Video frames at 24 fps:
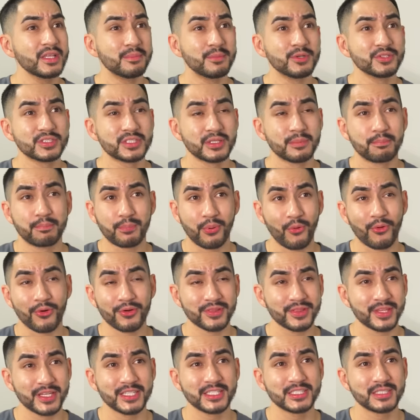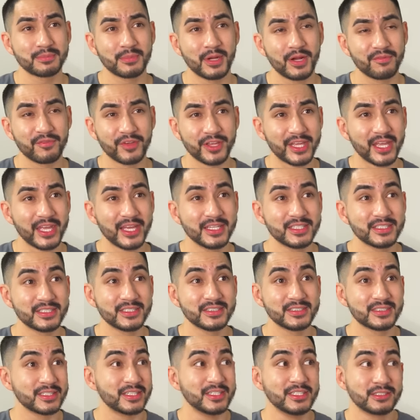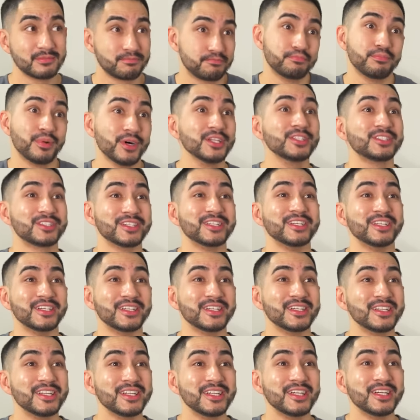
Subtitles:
the most important things about vacations is budgeting,